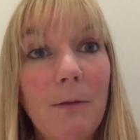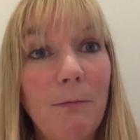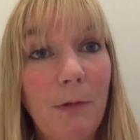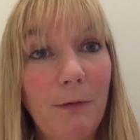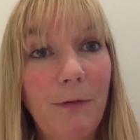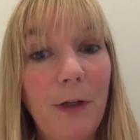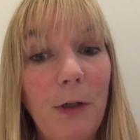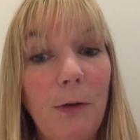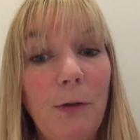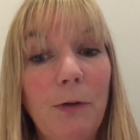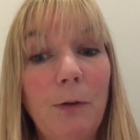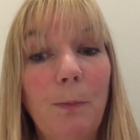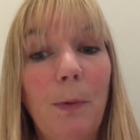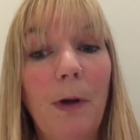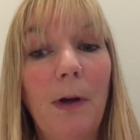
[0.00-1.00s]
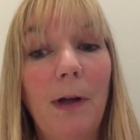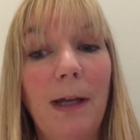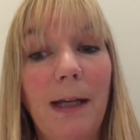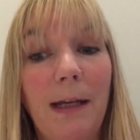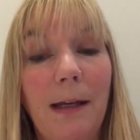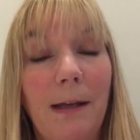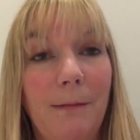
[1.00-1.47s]
reviewed
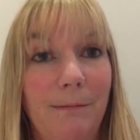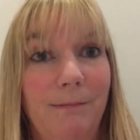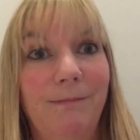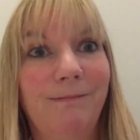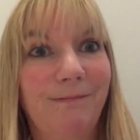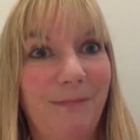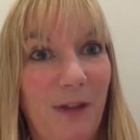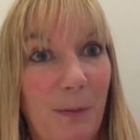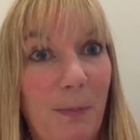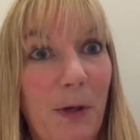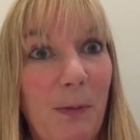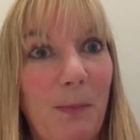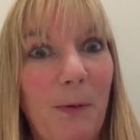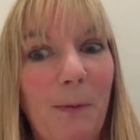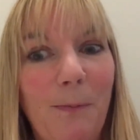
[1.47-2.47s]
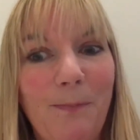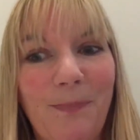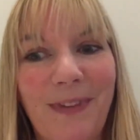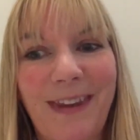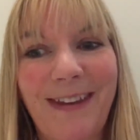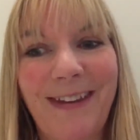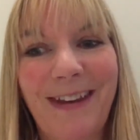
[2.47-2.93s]
by the pupil,
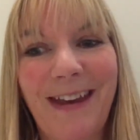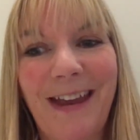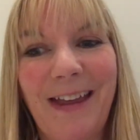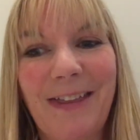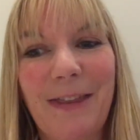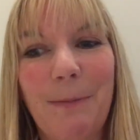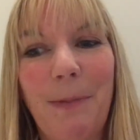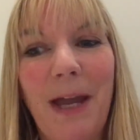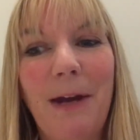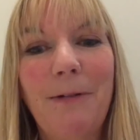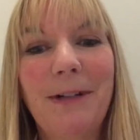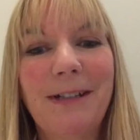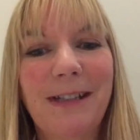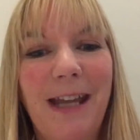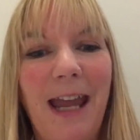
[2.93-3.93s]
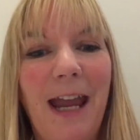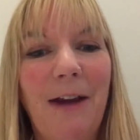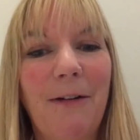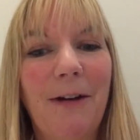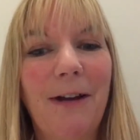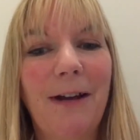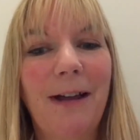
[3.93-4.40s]
the parent,
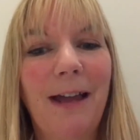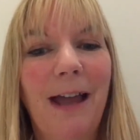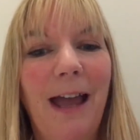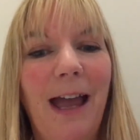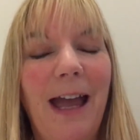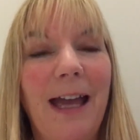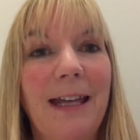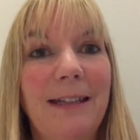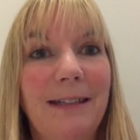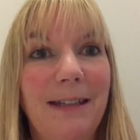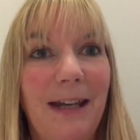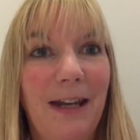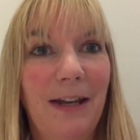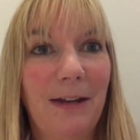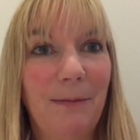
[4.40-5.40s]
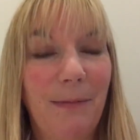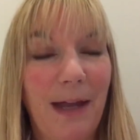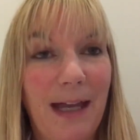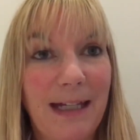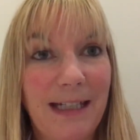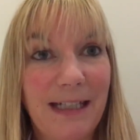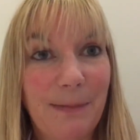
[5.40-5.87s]
carer, and
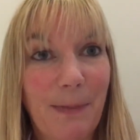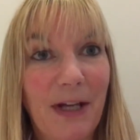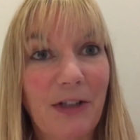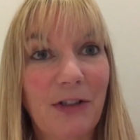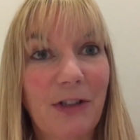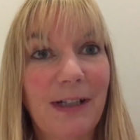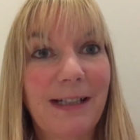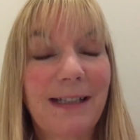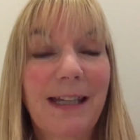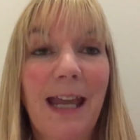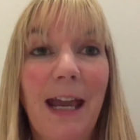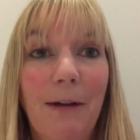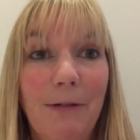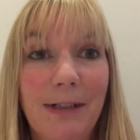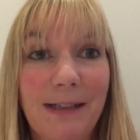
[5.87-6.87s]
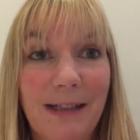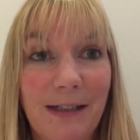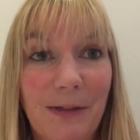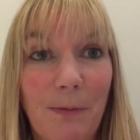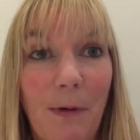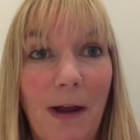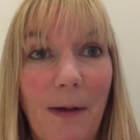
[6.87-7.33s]
any specialist carers
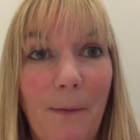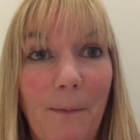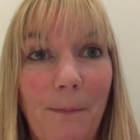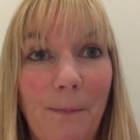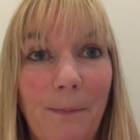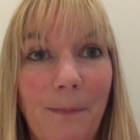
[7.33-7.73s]
as well.